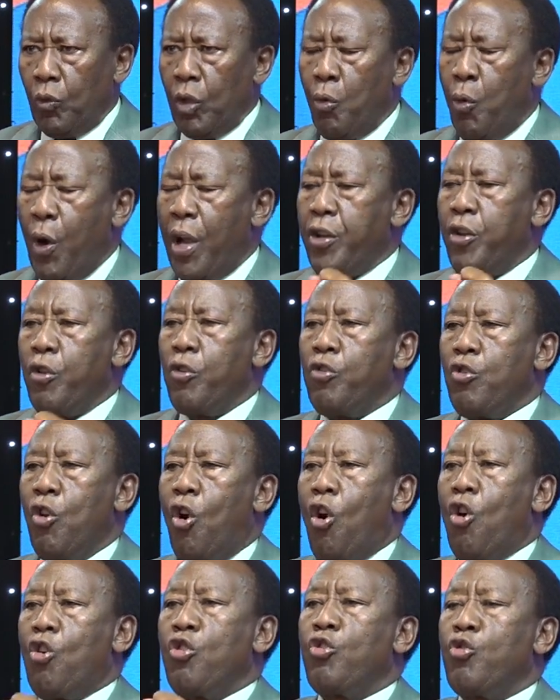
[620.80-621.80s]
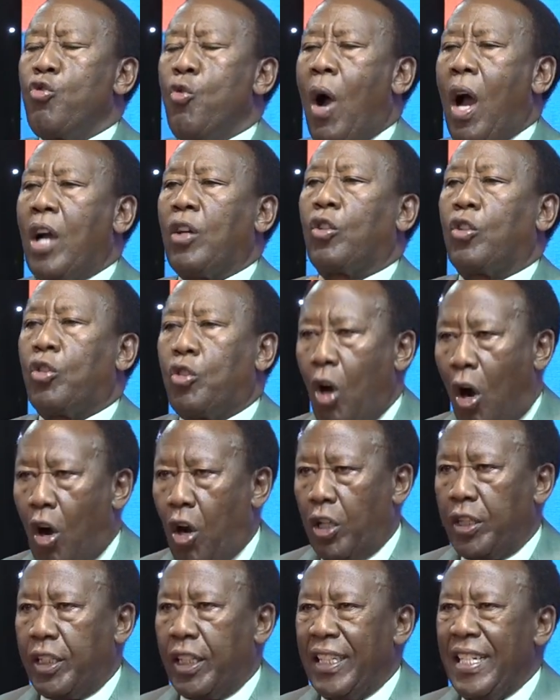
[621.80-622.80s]
when you know you are
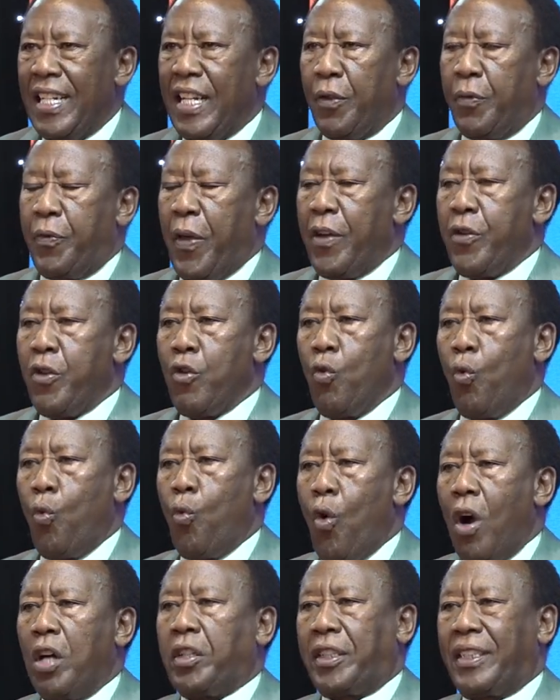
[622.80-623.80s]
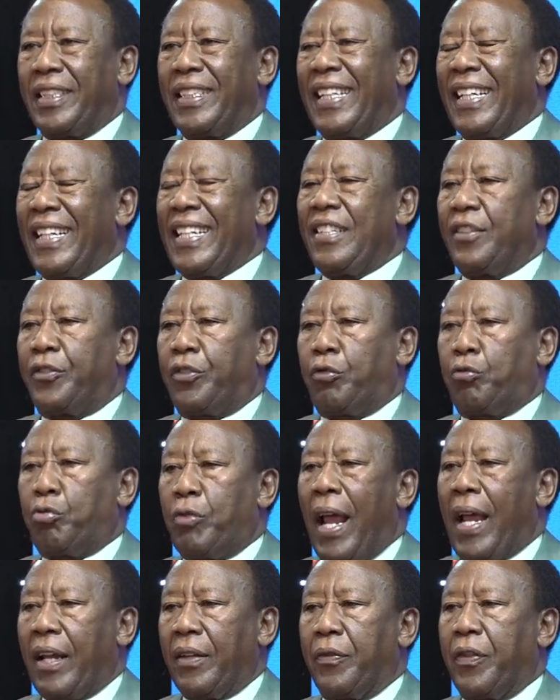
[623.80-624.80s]
God, then you walk in
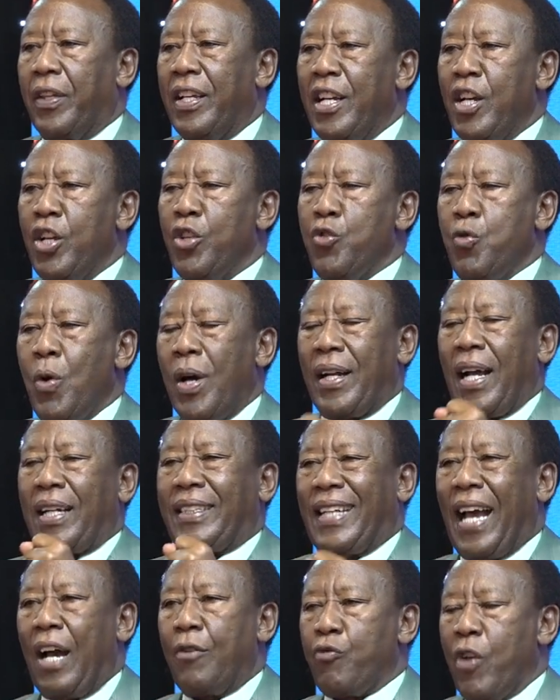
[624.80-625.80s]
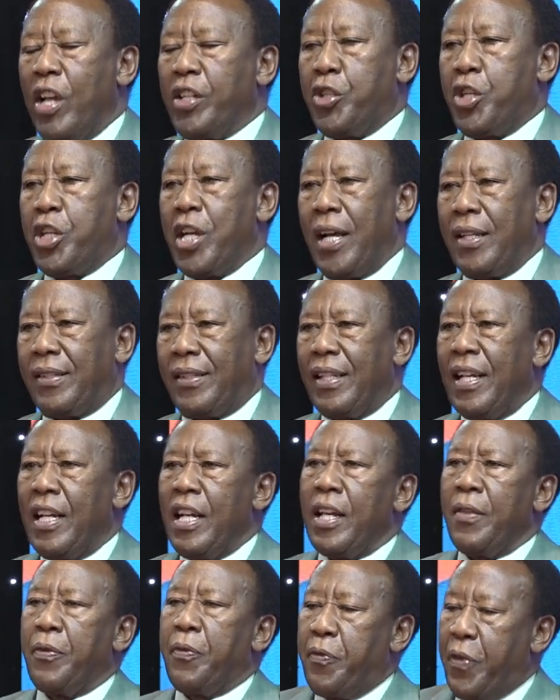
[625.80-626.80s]
strength. You are a courageous.
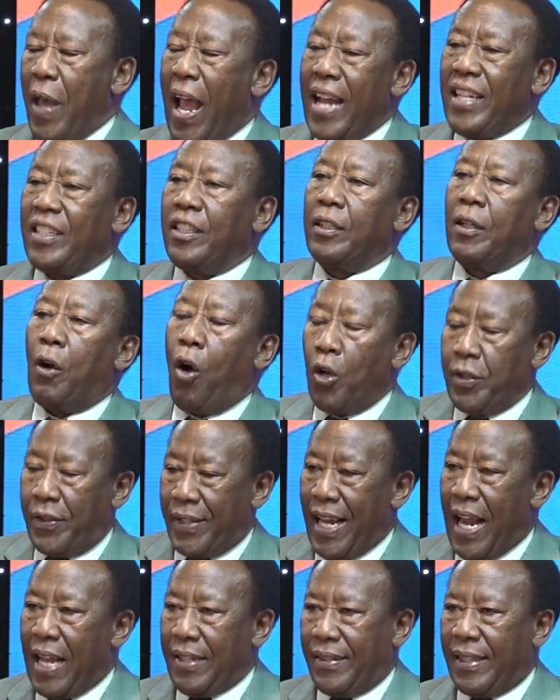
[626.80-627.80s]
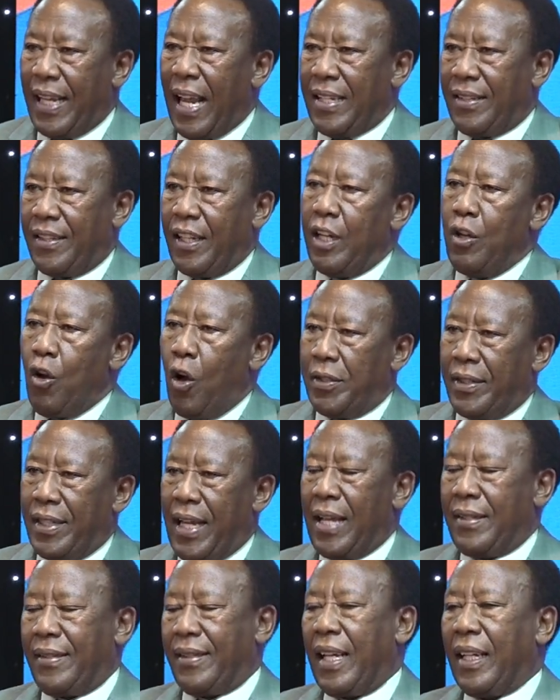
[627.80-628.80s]
Then Hosea says in
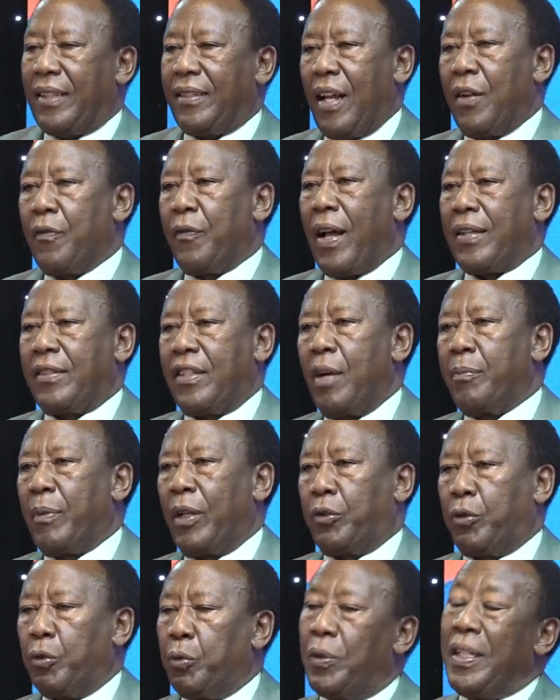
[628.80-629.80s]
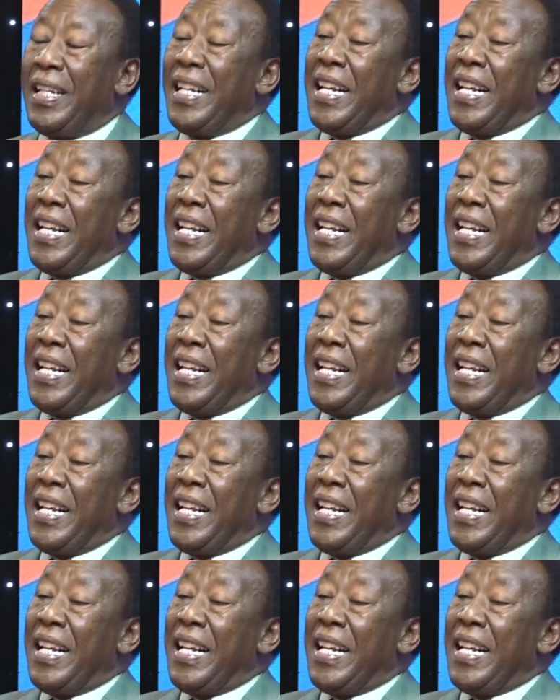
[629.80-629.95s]
Hosea 6 and verse number 2